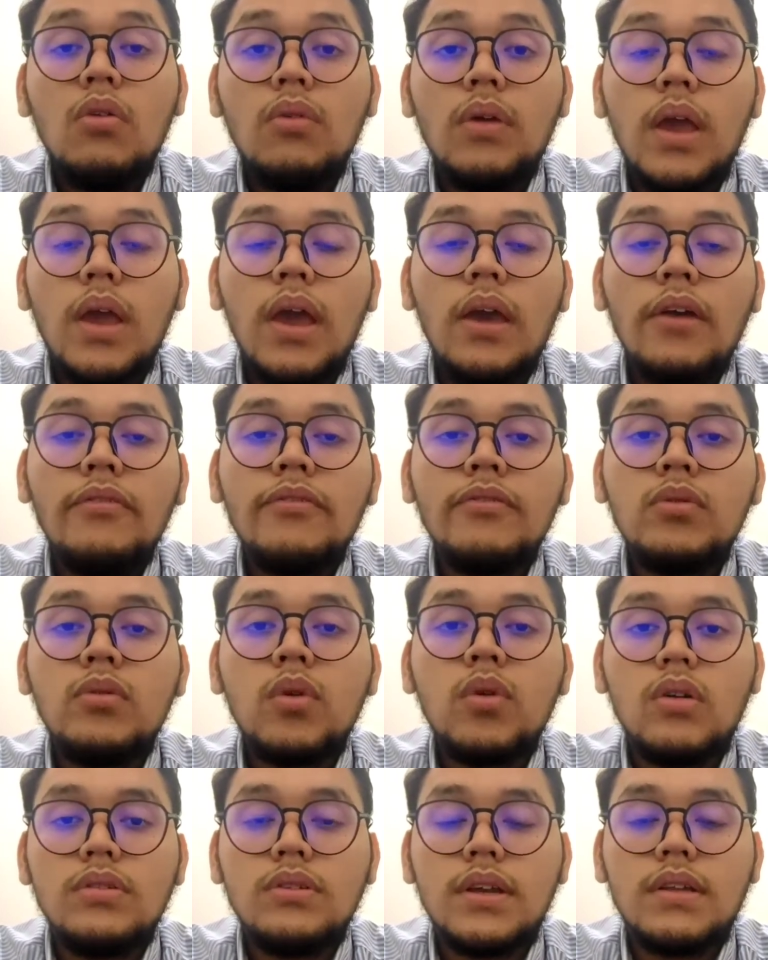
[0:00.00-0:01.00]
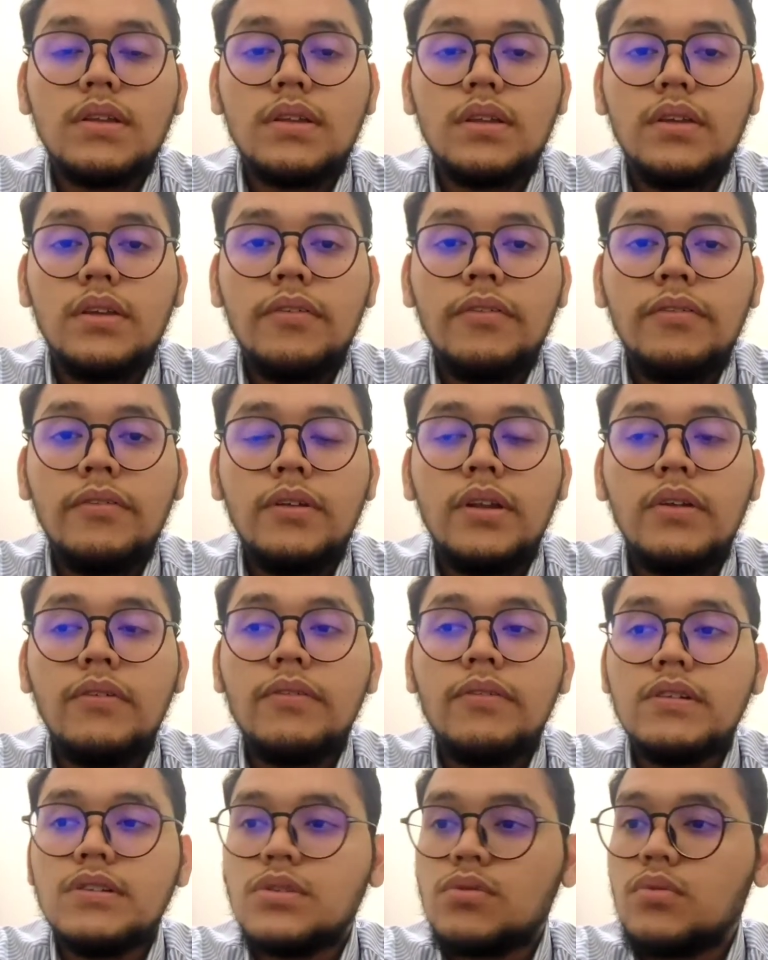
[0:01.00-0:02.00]
We have two objectives. The
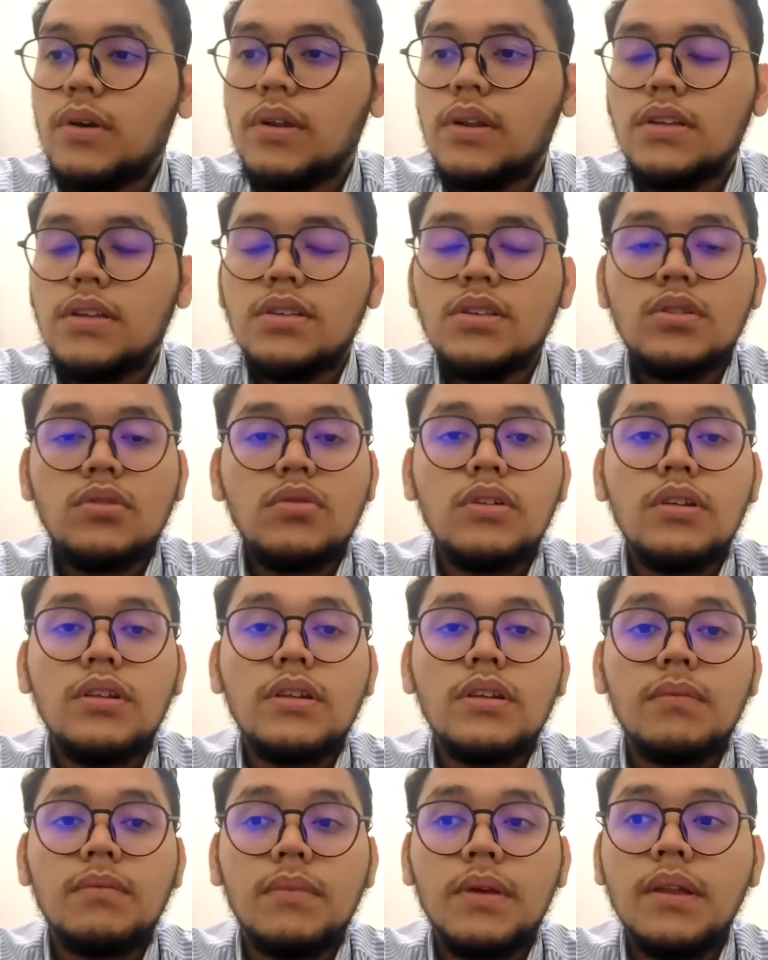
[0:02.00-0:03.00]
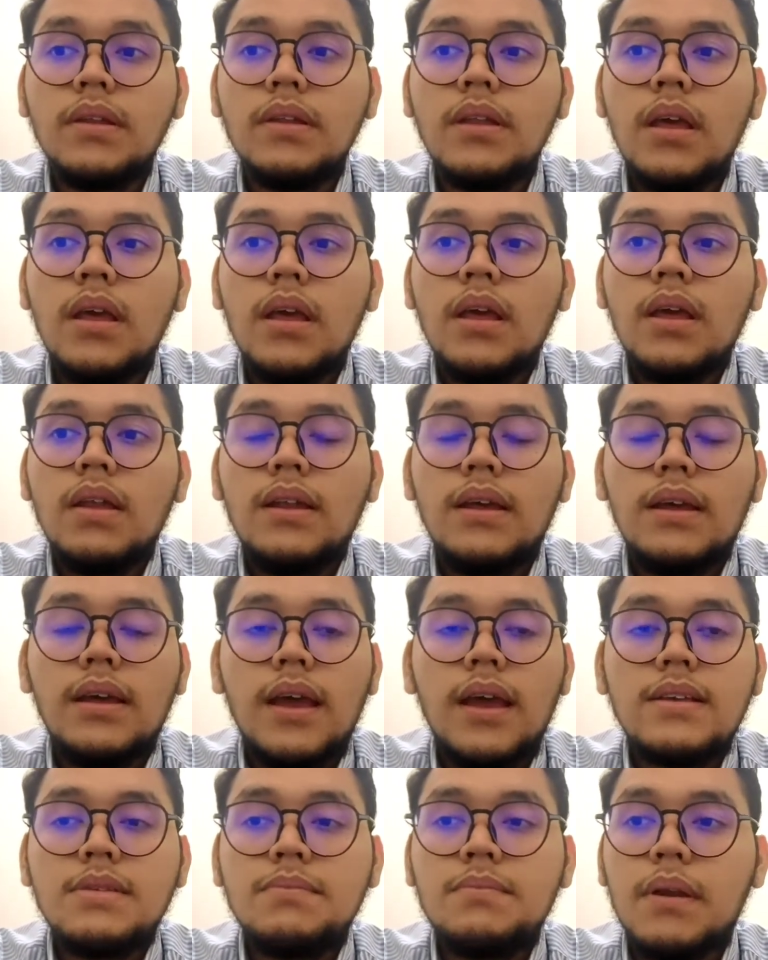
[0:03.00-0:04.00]
first one is to determine
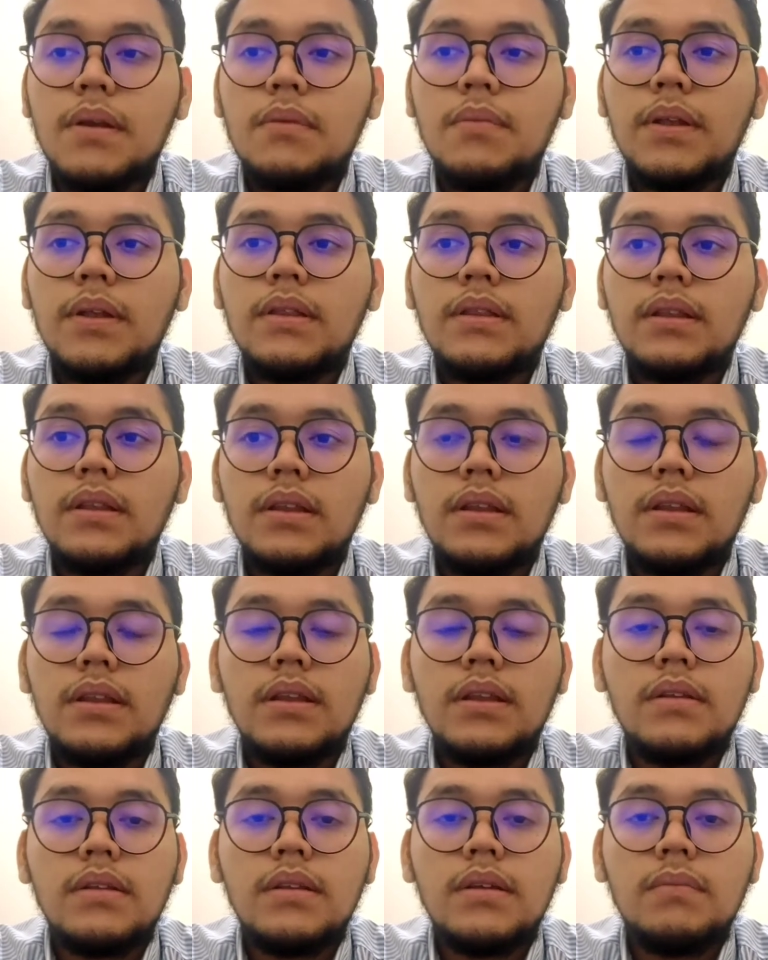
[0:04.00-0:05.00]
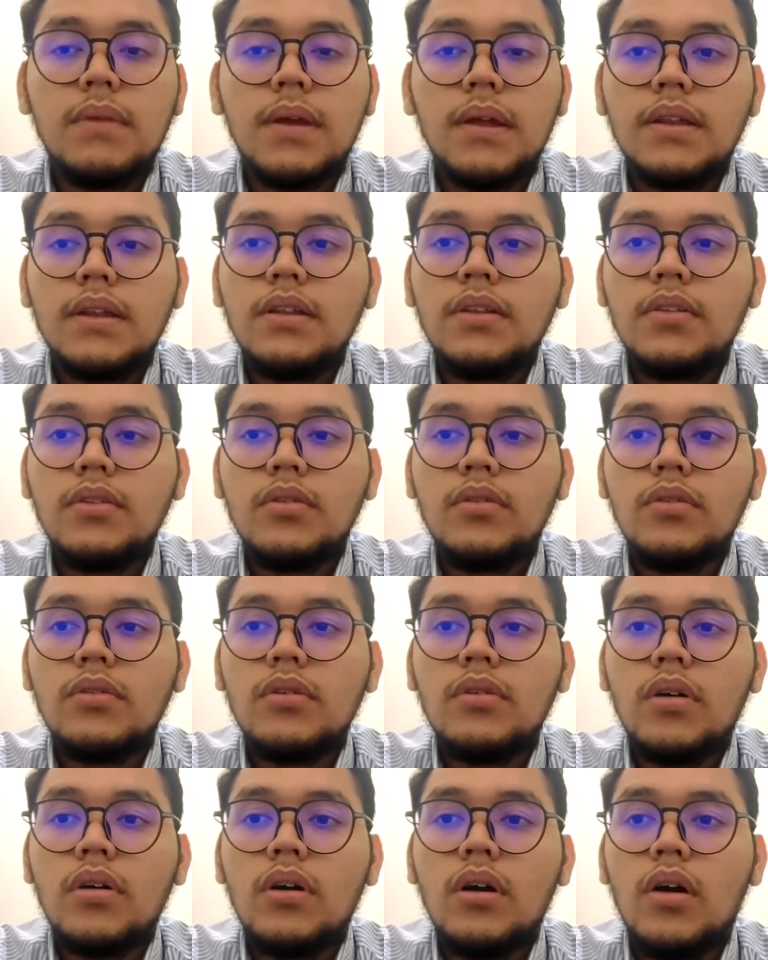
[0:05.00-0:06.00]
experimentally the magnitude
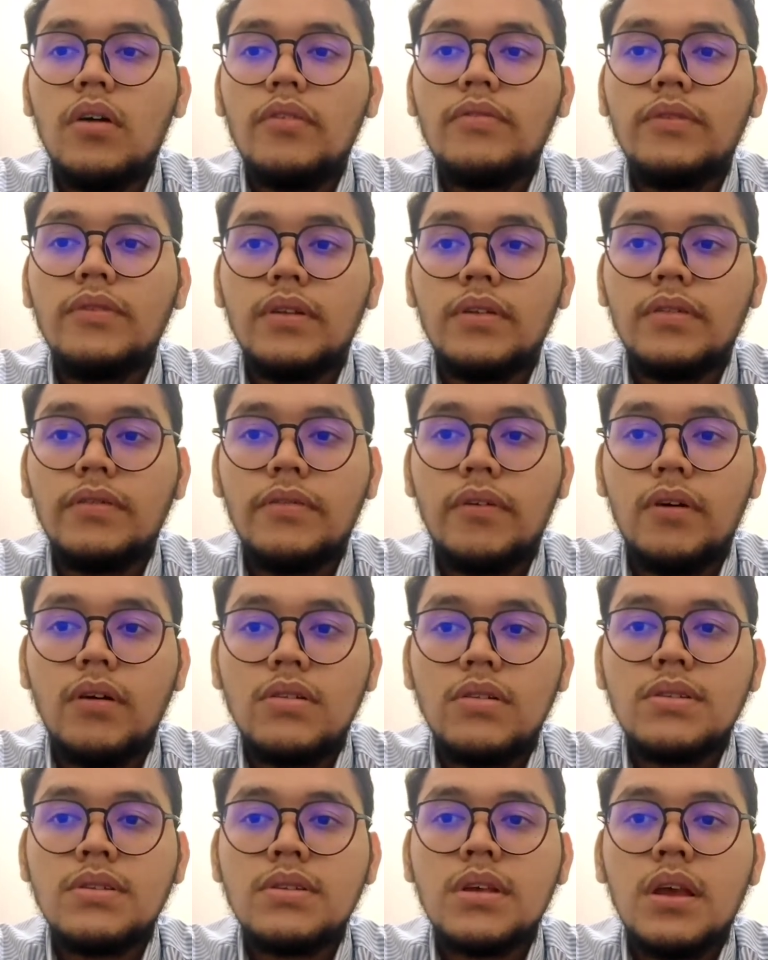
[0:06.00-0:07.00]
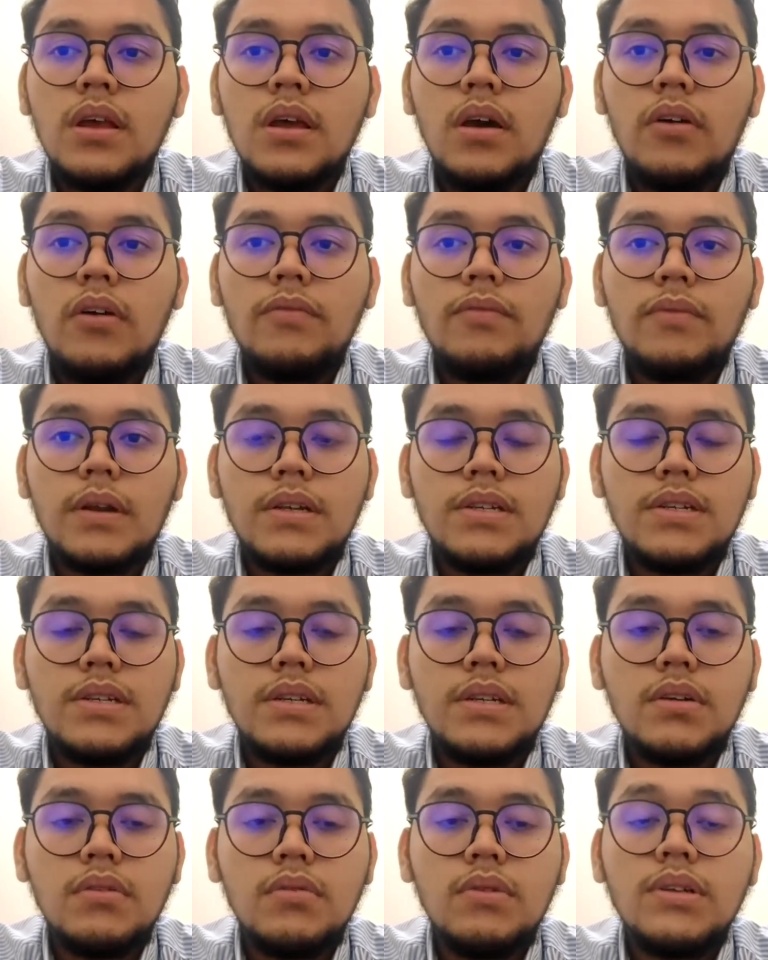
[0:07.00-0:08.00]
of the force of
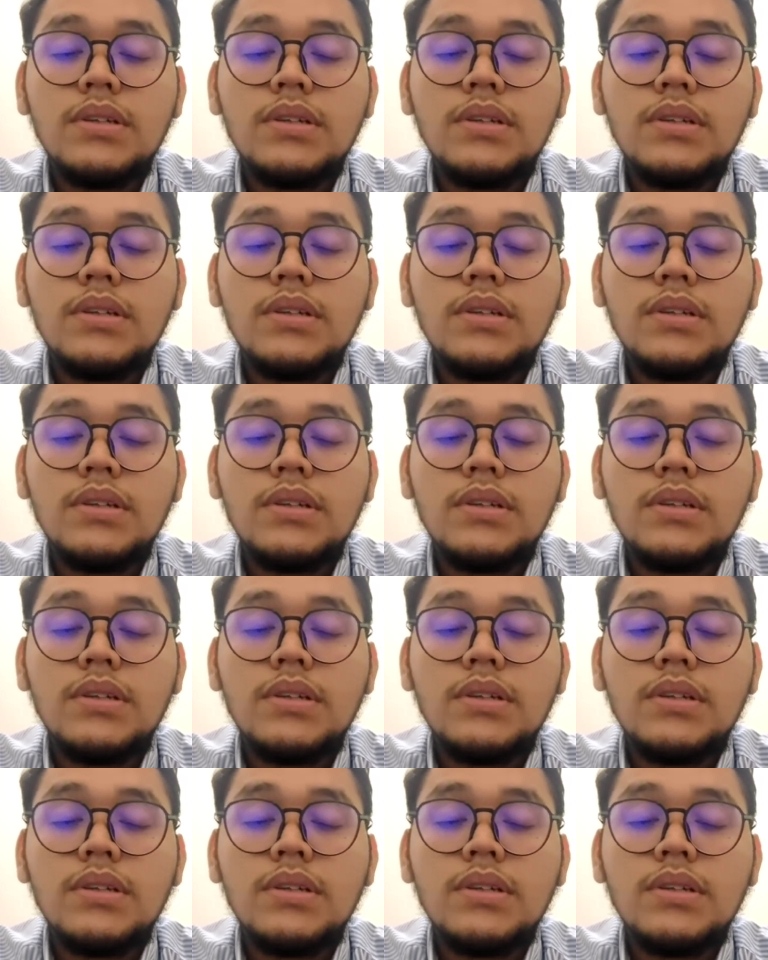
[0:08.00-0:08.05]
pressure,